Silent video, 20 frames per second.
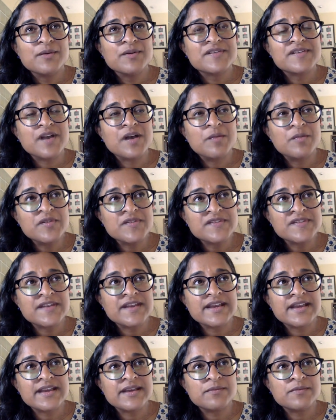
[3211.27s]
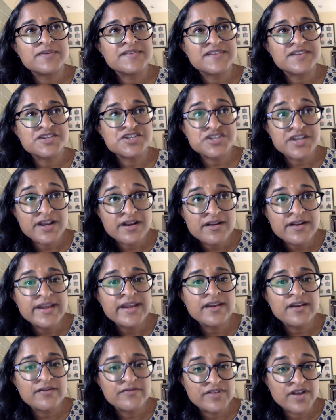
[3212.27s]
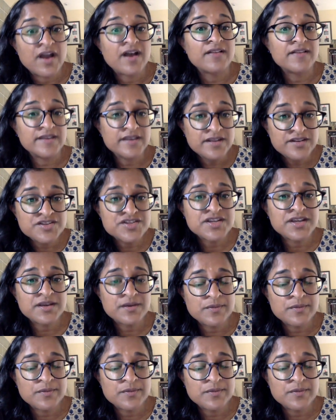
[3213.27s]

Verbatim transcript: It was almost like it was a sharing of knowledge.